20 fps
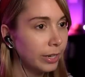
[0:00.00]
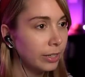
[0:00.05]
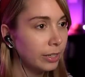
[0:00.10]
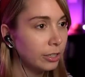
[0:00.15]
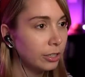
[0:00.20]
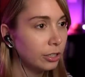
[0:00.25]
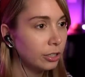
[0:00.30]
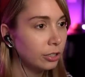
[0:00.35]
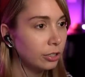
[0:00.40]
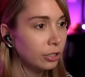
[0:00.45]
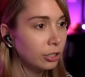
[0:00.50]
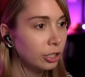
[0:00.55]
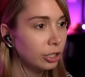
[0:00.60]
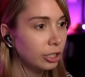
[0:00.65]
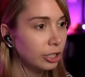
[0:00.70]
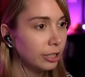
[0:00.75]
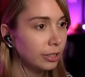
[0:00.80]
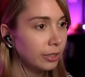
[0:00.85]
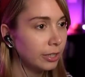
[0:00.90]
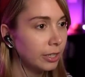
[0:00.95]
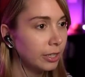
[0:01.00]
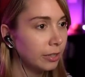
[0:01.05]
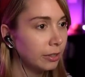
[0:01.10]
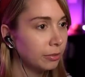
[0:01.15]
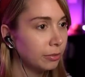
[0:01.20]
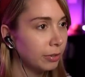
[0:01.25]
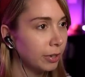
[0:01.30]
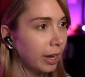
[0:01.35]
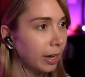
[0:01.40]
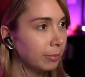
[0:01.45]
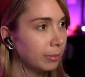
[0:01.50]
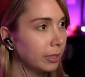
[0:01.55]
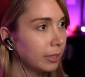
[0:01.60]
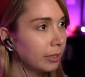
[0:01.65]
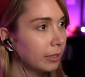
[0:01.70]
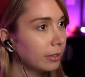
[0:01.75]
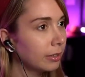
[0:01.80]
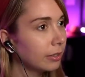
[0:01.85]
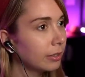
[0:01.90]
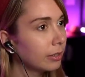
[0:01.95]
Wait, shearing a
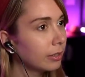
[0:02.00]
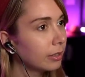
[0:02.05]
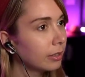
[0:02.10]
rabbit?